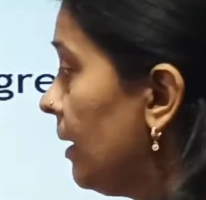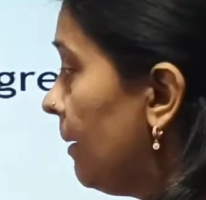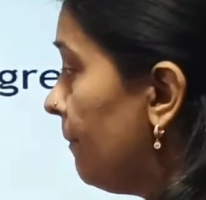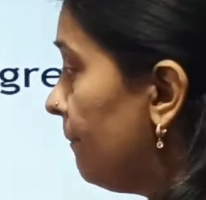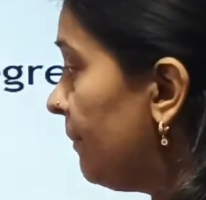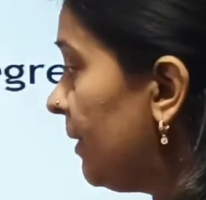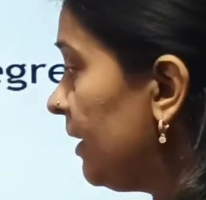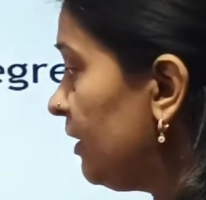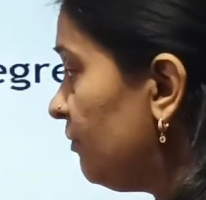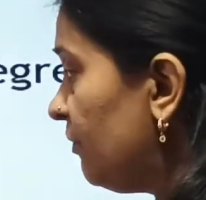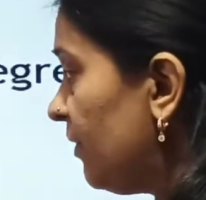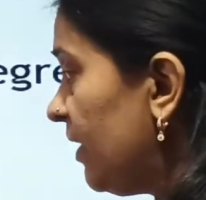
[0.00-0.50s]

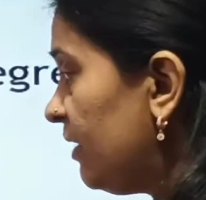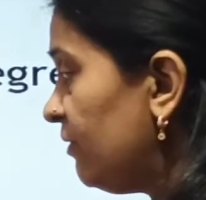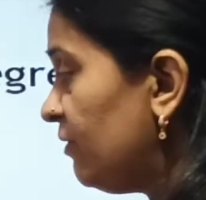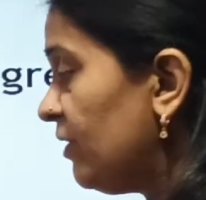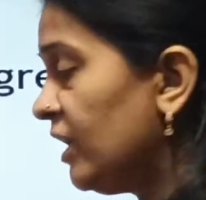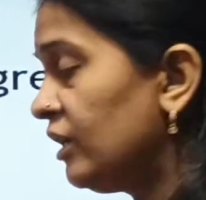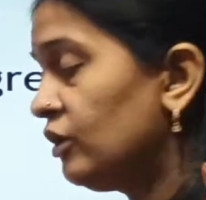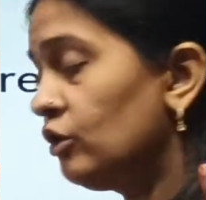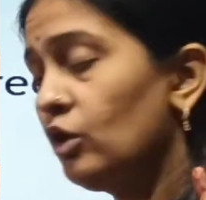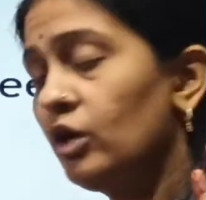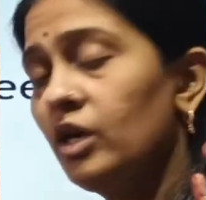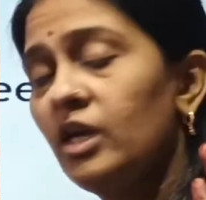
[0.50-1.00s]
But when we
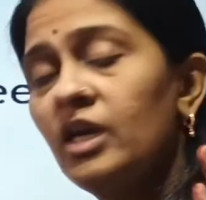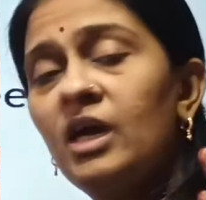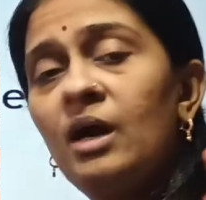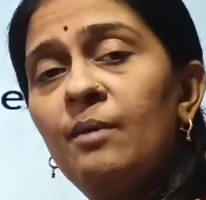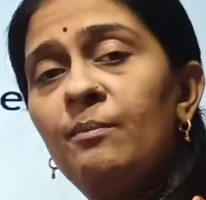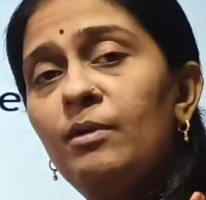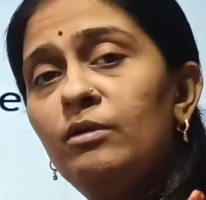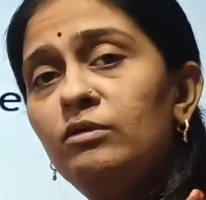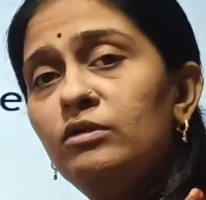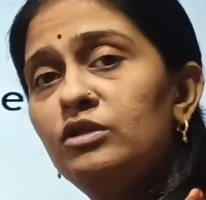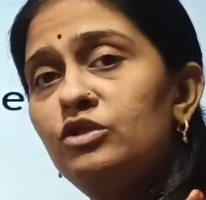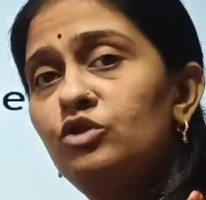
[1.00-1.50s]
are talking
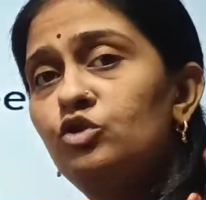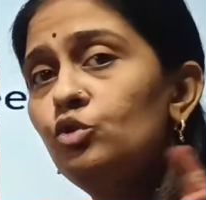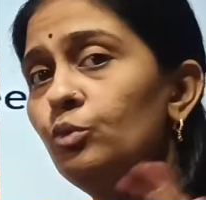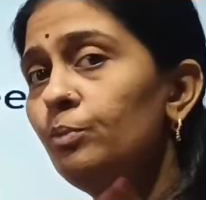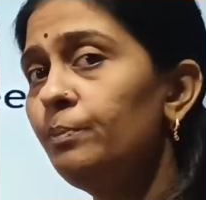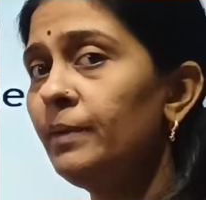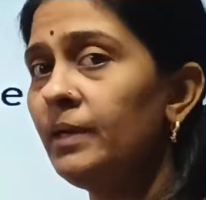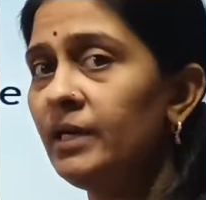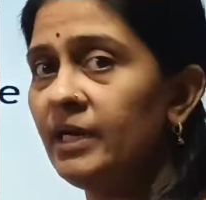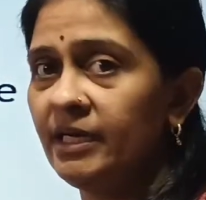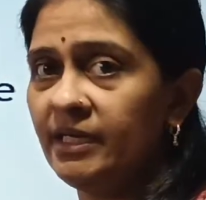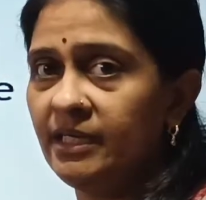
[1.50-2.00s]
about the
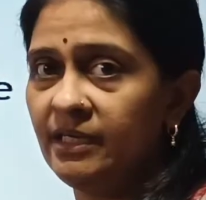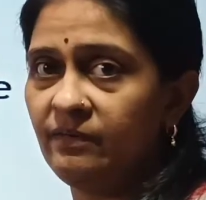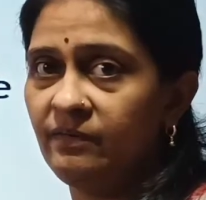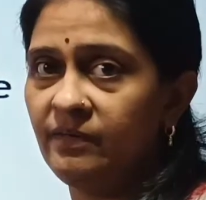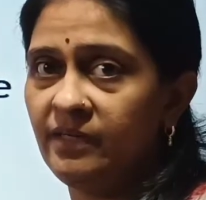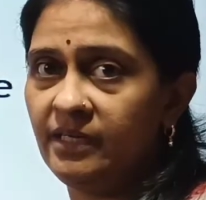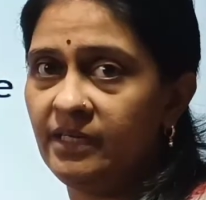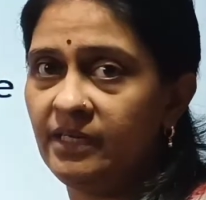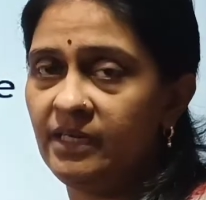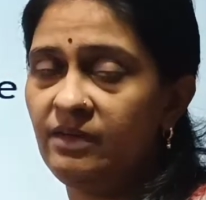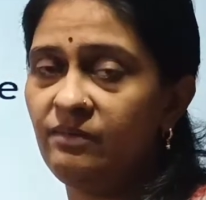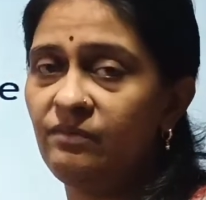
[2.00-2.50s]
superlative
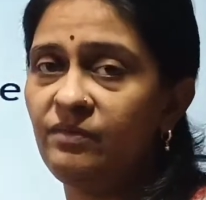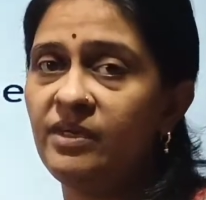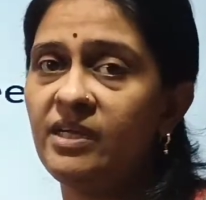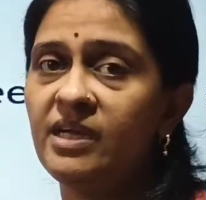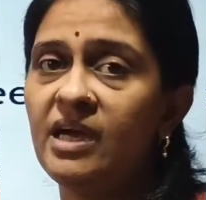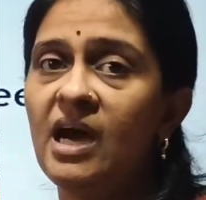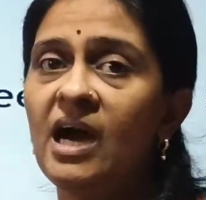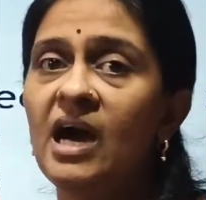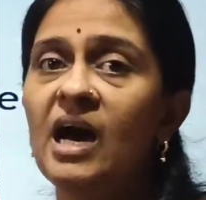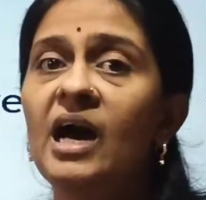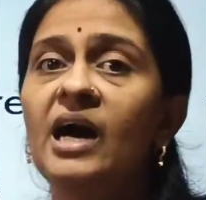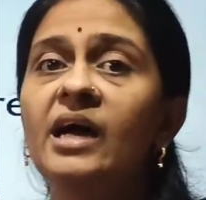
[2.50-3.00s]
degree, we
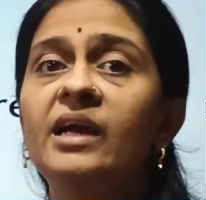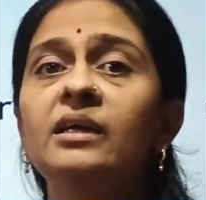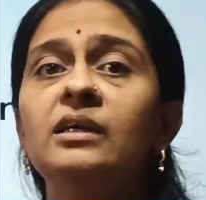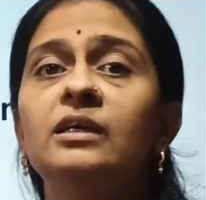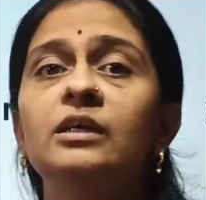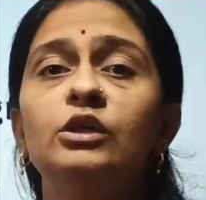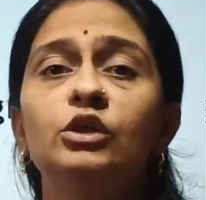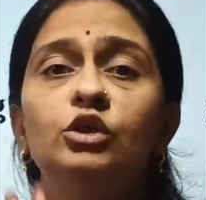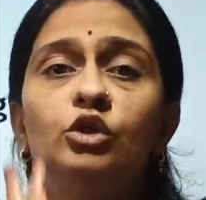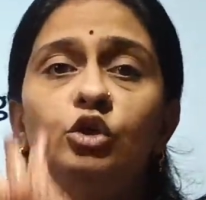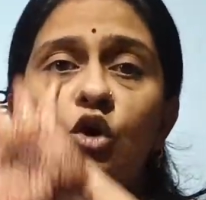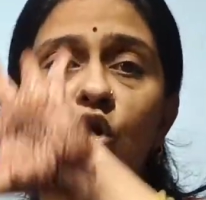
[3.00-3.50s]
are
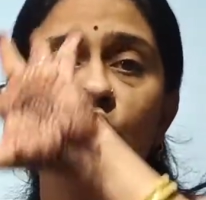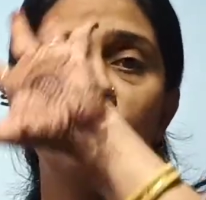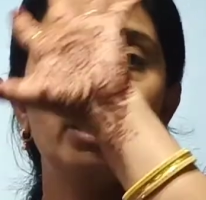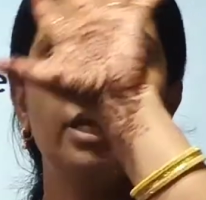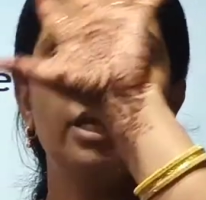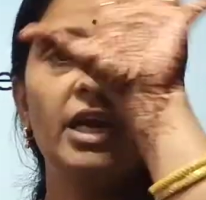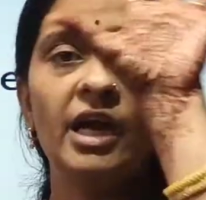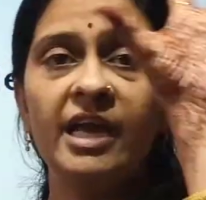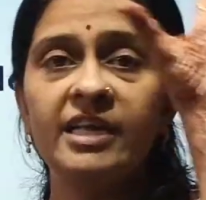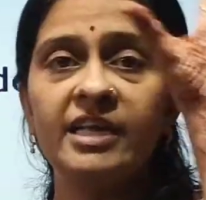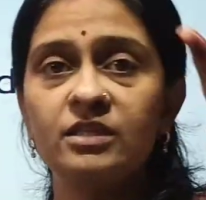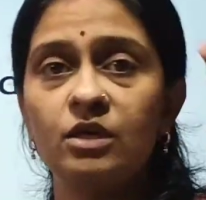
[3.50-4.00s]
talking
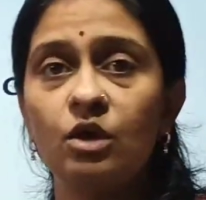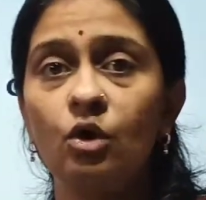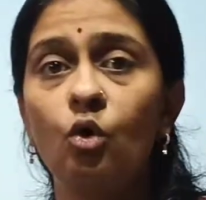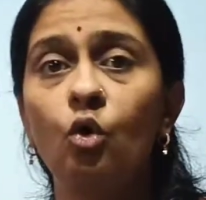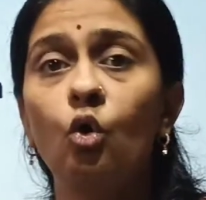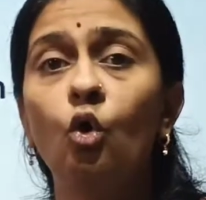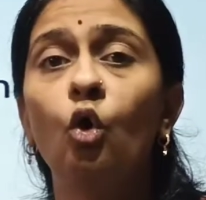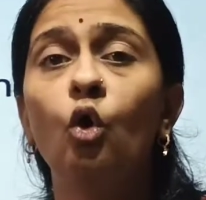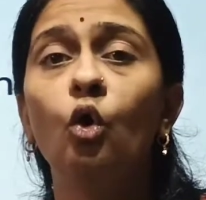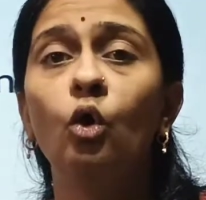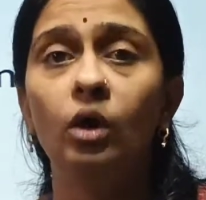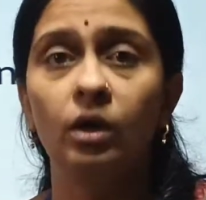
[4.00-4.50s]
as a
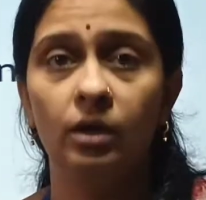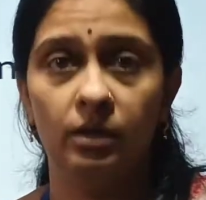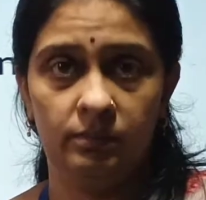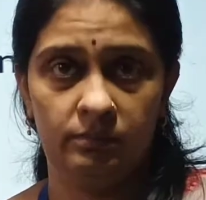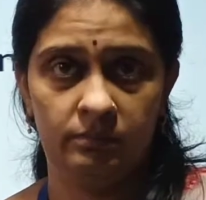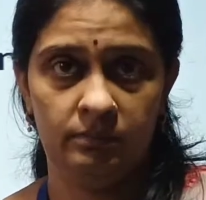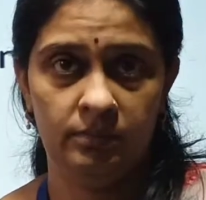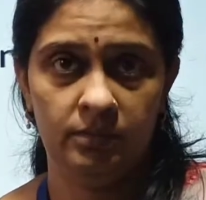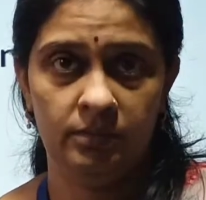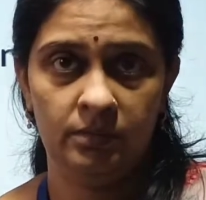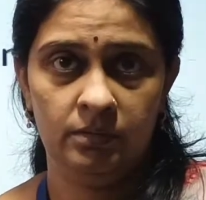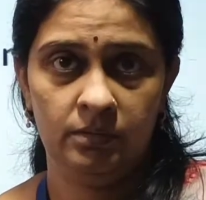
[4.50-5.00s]
whole.
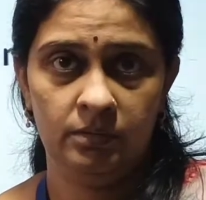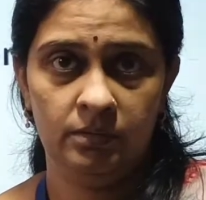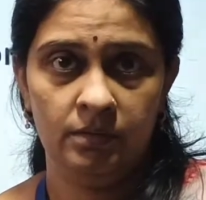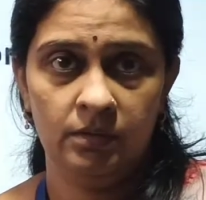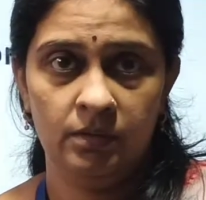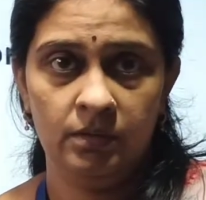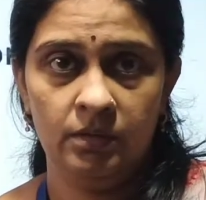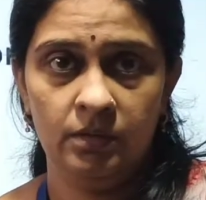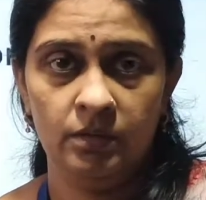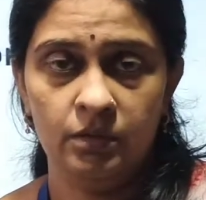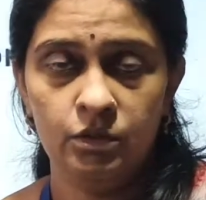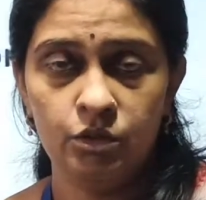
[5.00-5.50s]

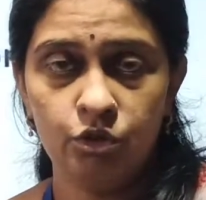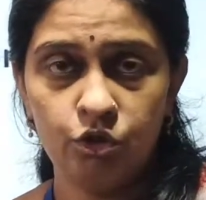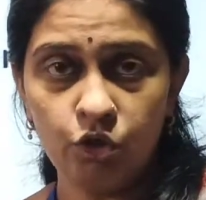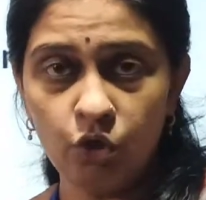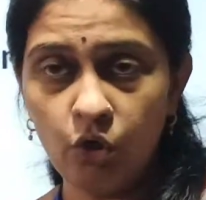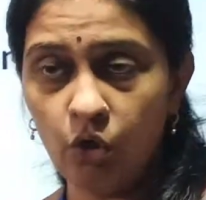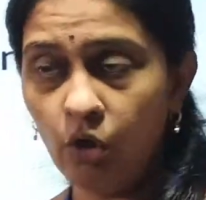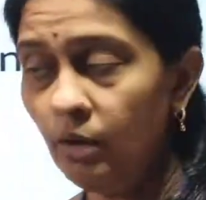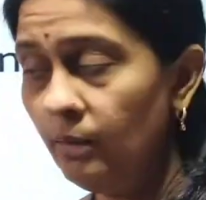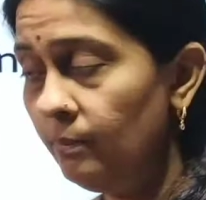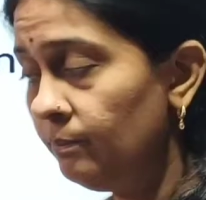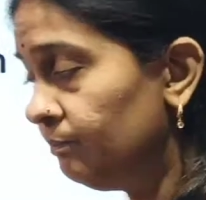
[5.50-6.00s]

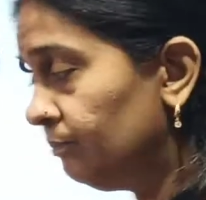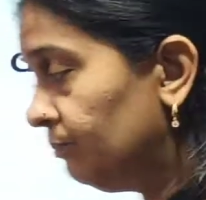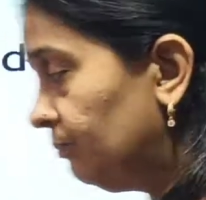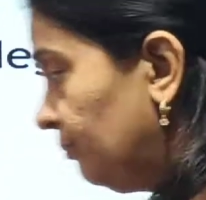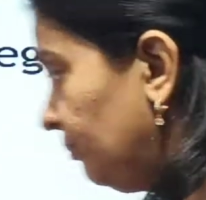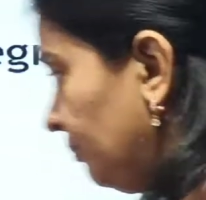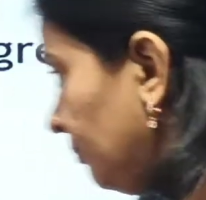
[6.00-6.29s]
So,